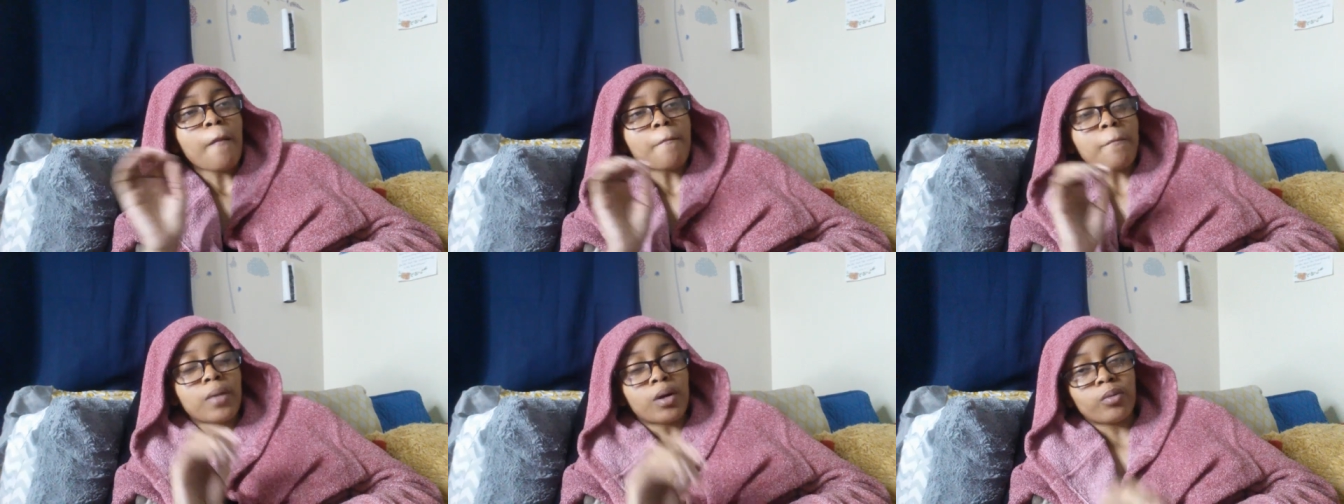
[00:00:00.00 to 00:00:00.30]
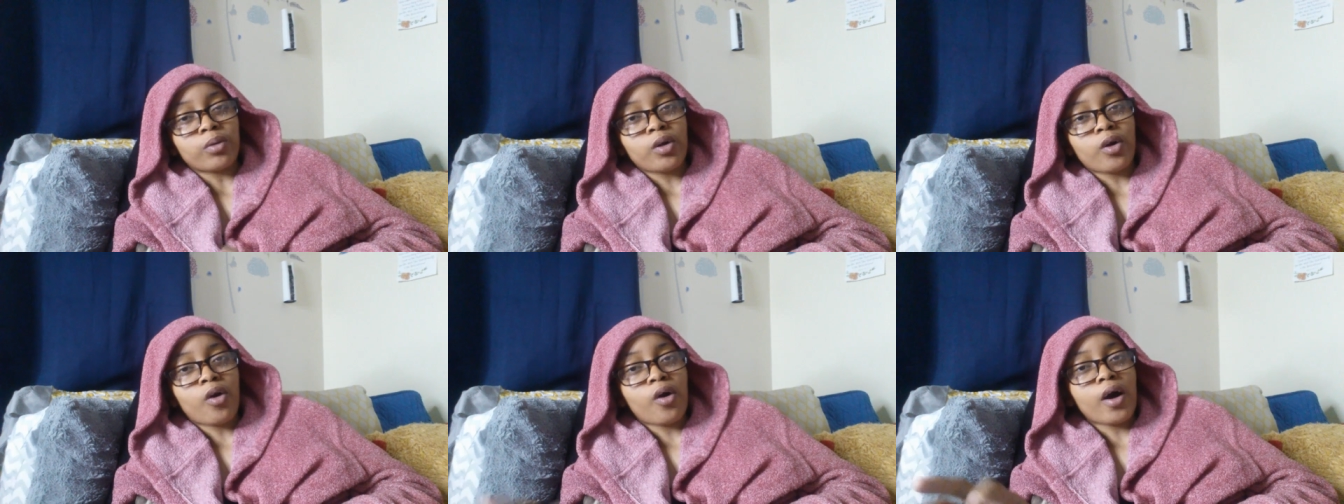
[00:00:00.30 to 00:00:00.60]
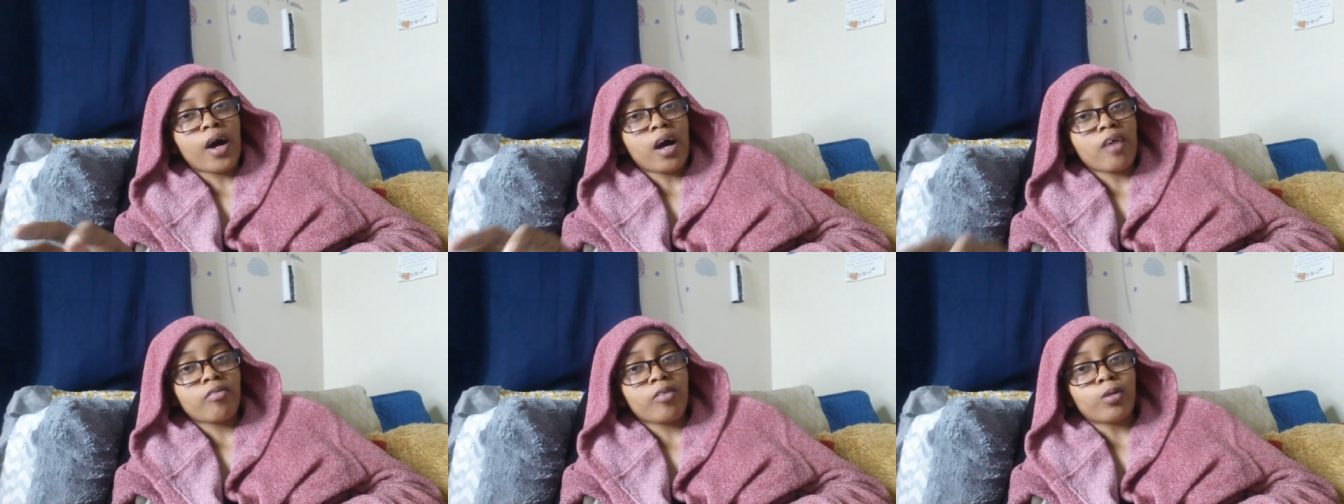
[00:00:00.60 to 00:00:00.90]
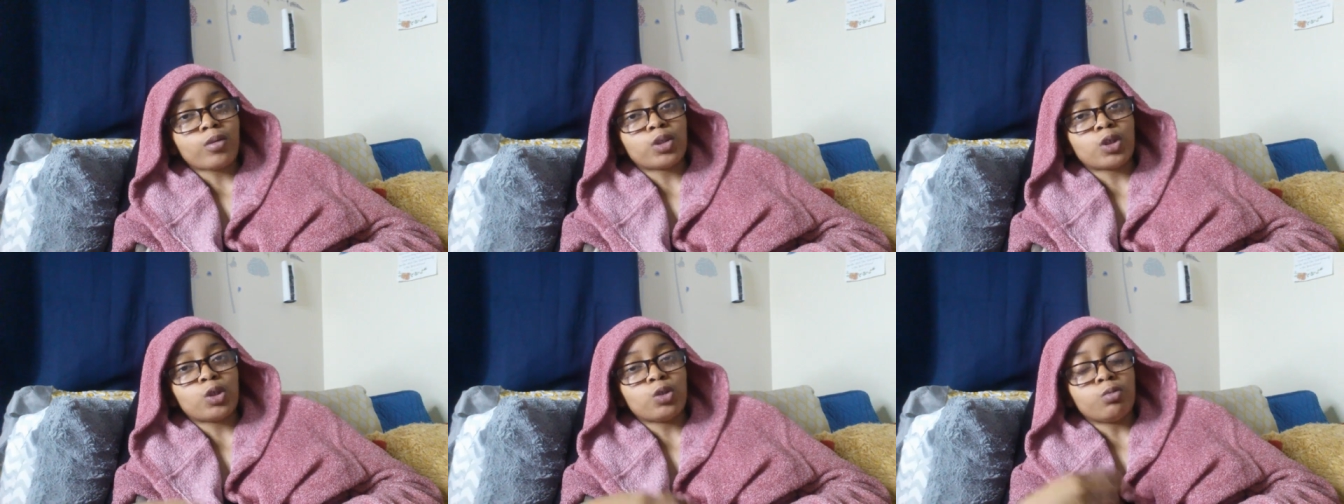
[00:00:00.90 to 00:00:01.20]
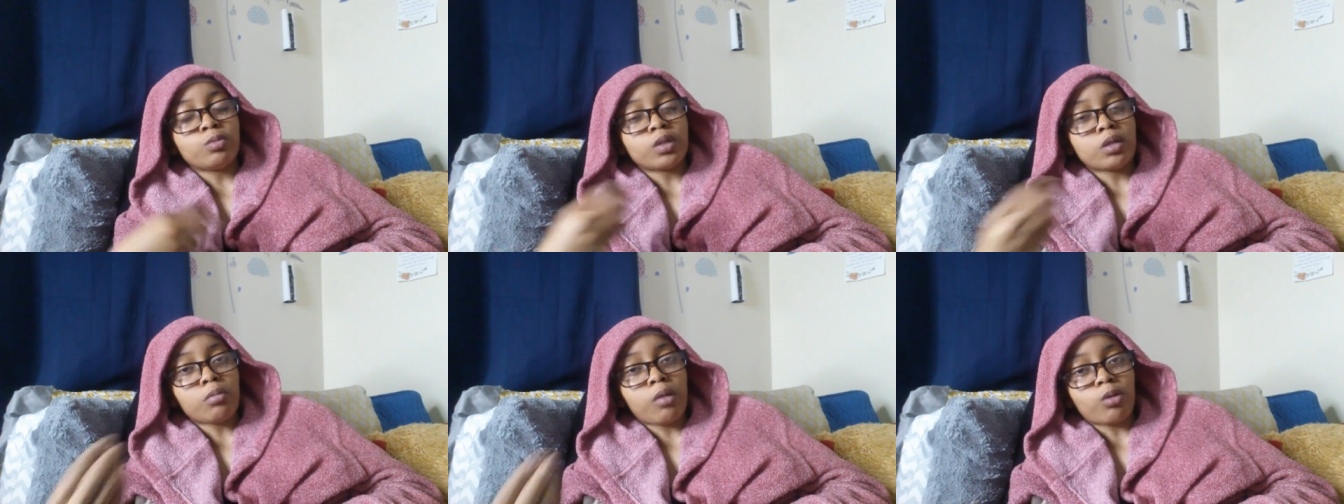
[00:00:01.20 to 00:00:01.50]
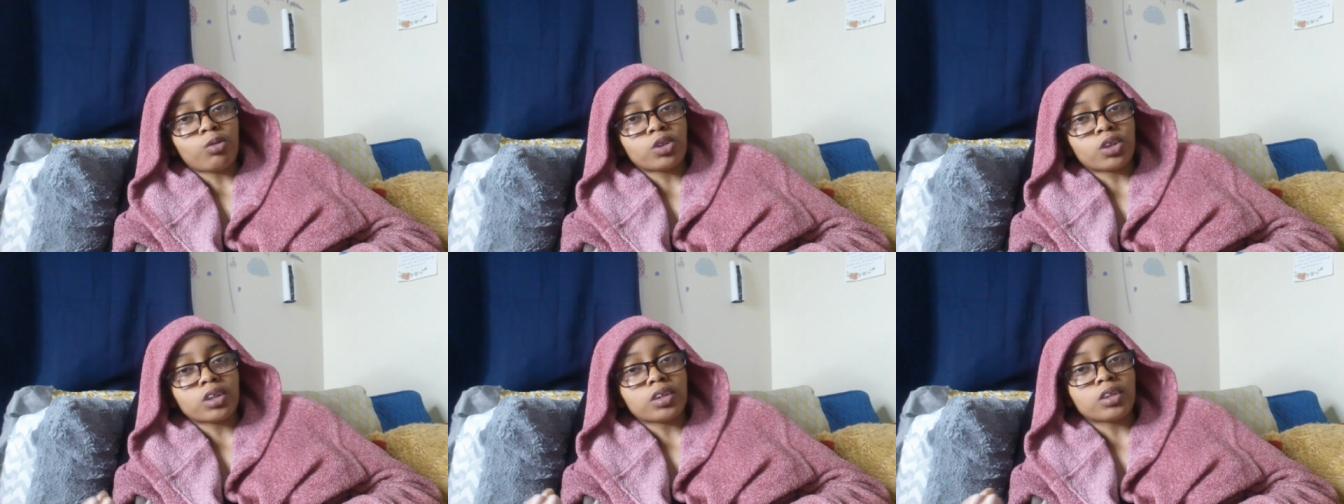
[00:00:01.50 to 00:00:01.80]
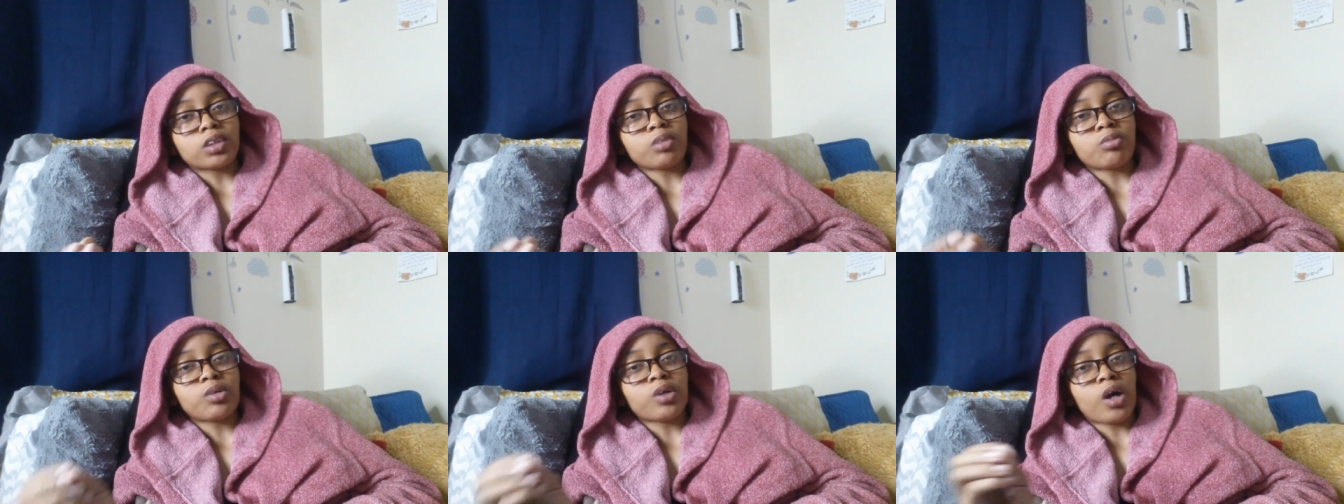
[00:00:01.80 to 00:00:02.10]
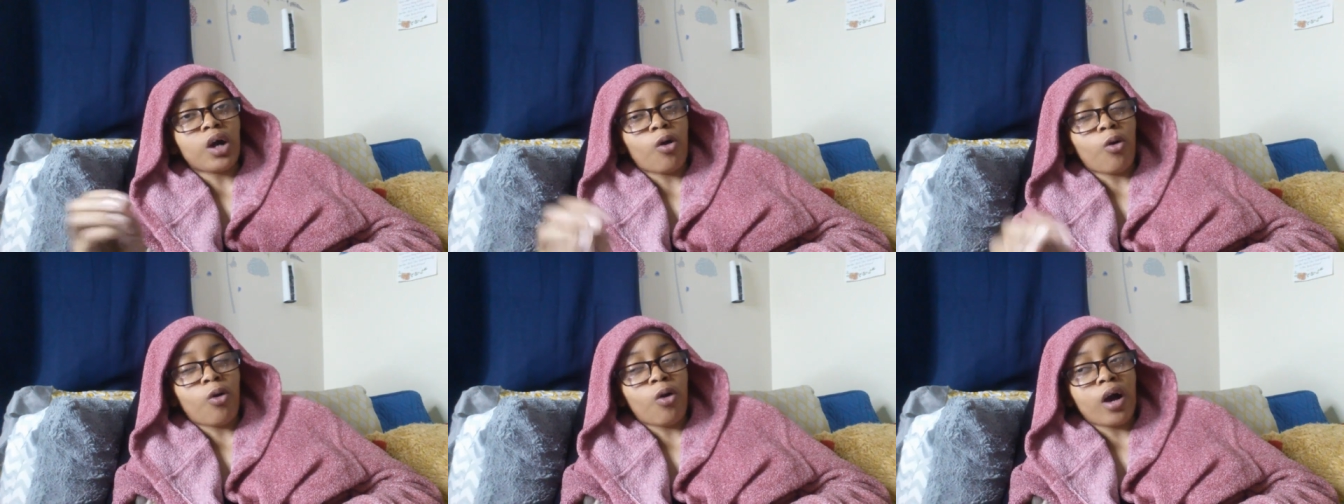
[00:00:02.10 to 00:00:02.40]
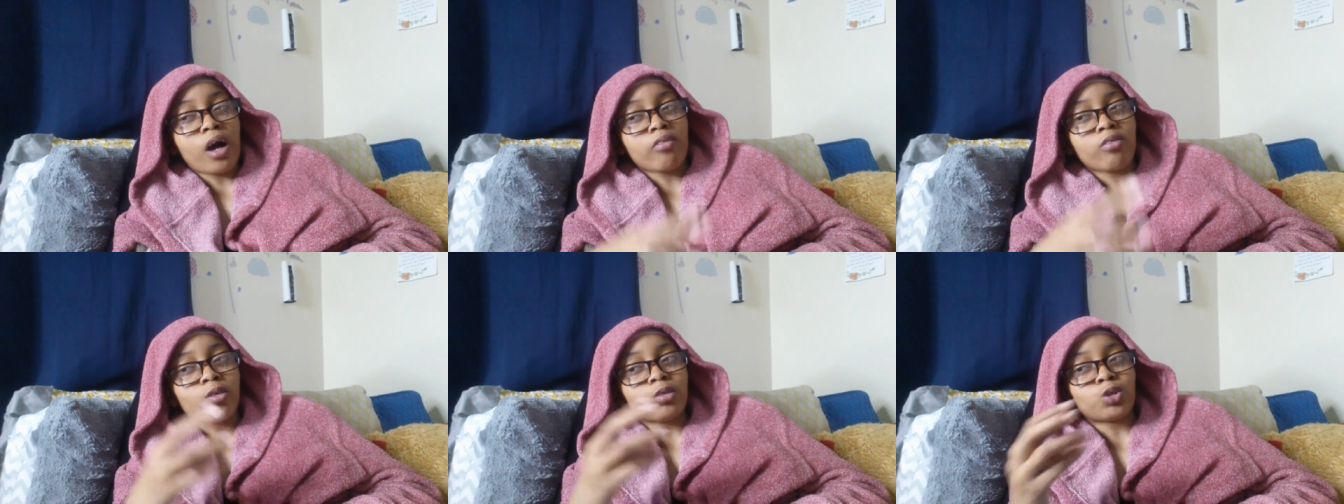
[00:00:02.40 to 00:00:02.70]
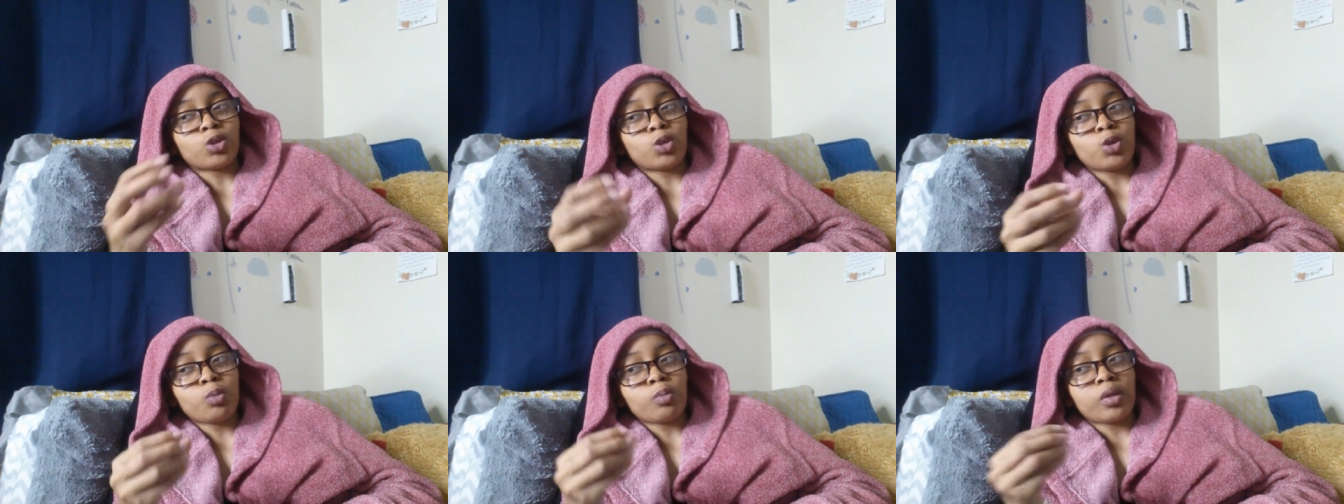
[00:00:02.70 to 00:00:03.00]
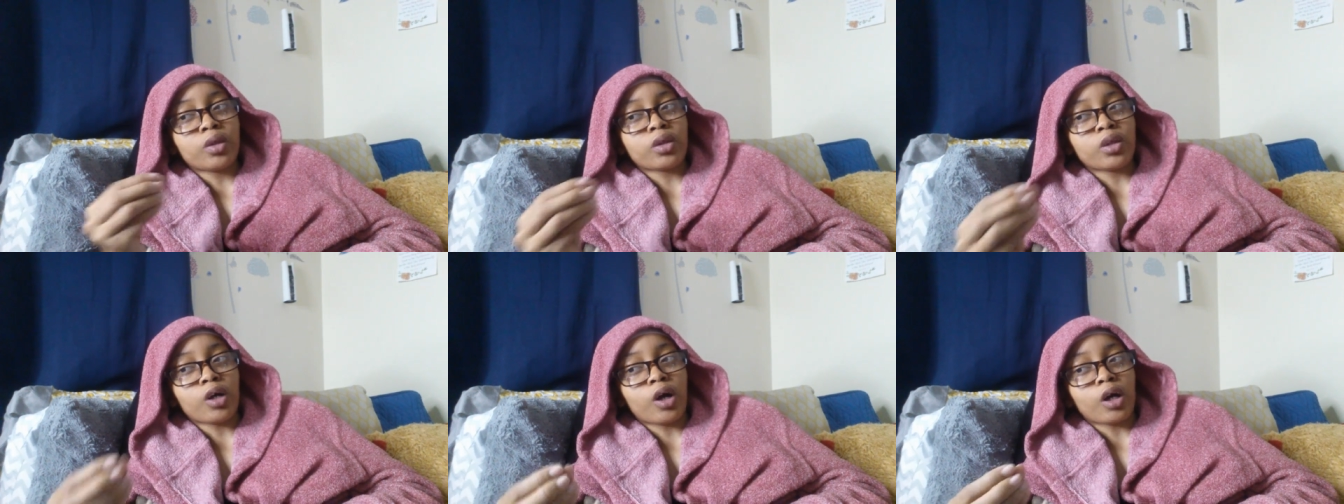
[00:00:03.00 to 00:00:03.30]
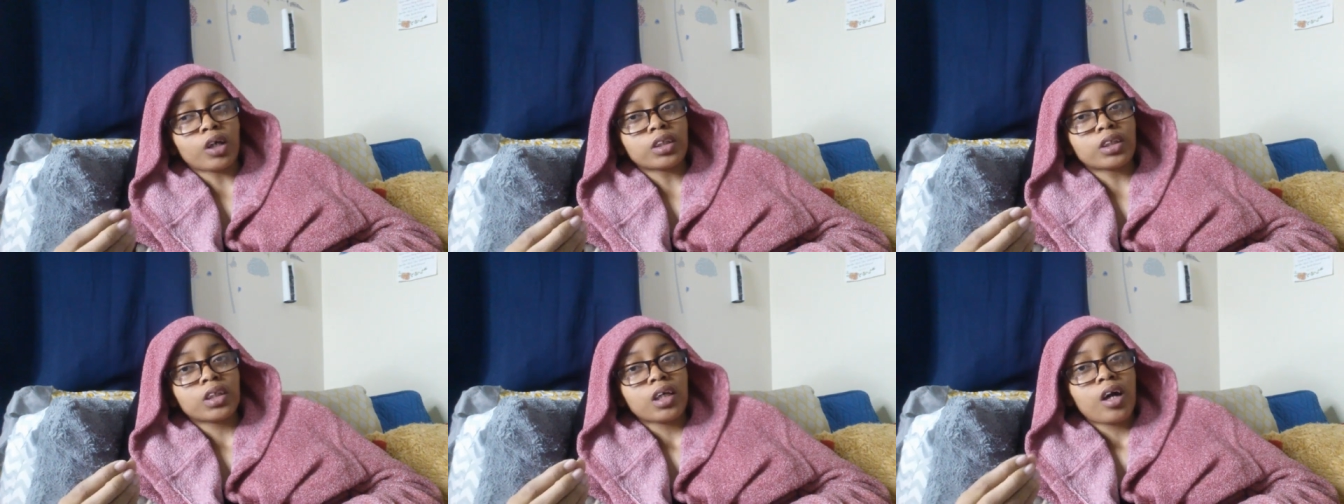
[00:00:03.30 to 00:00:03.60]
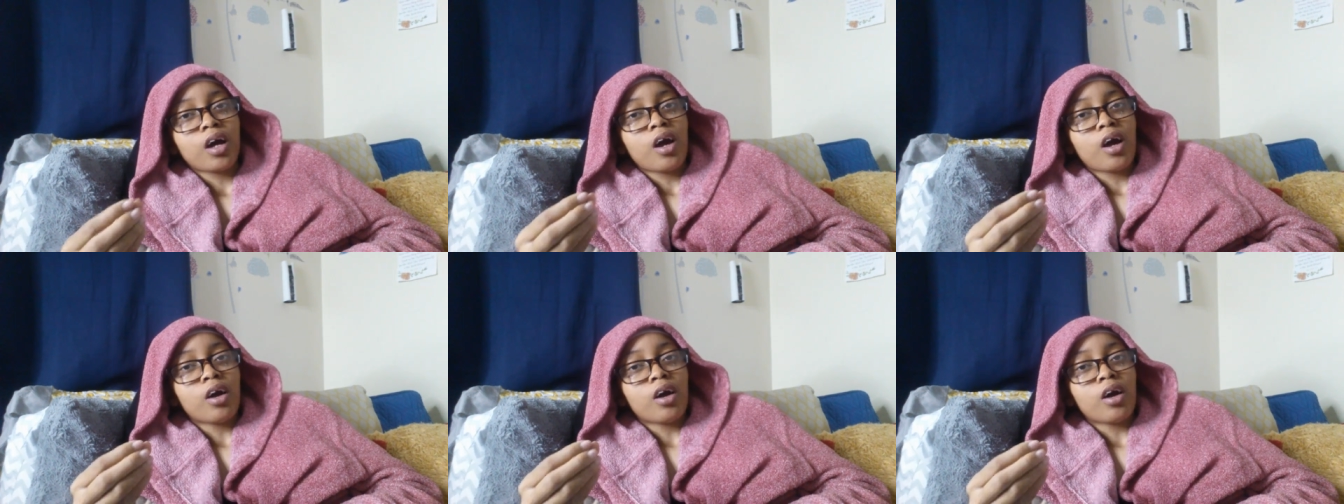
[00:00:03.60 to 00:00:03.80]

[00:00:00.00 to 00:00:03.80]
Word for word: But we all have those human emotions and we all have those human thoughts